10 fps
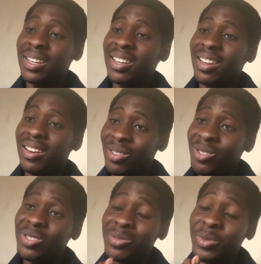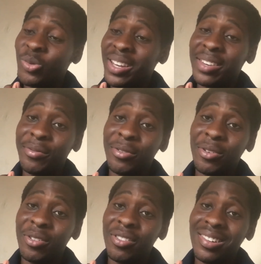looks to be working
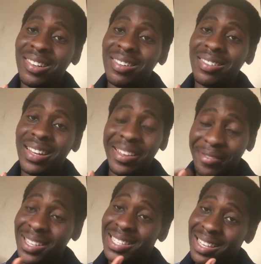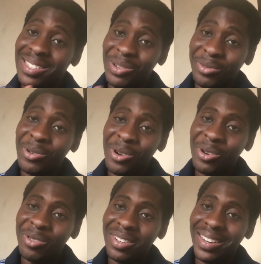for the investors of
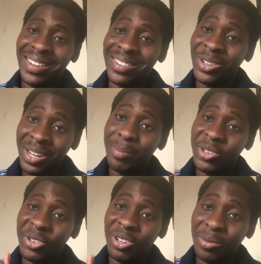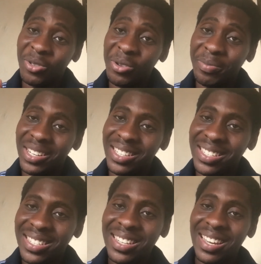Gull and other petroleum
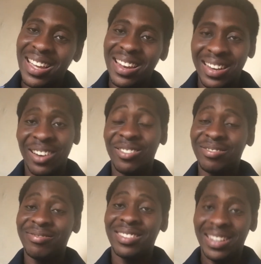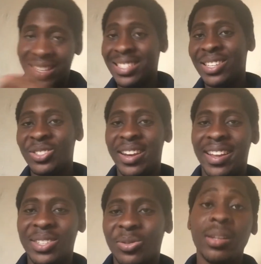companies. Now, let's get to the
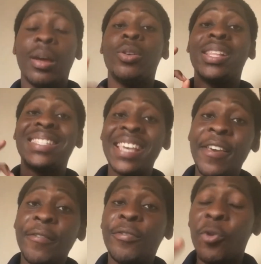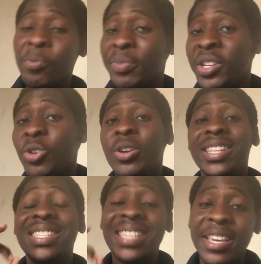next one. Now, the 10th company or the
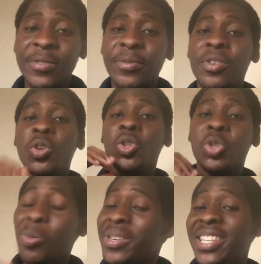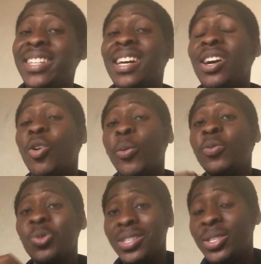10th top gainer of
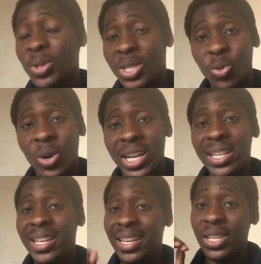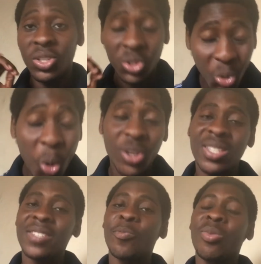2021 in
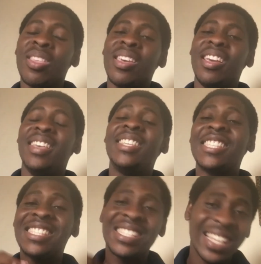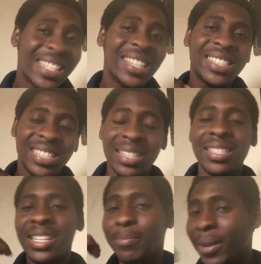stocks is Untitled Chapter
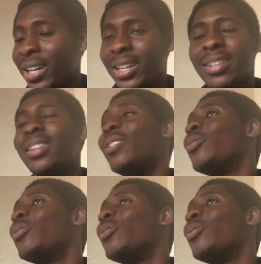Bank. Now,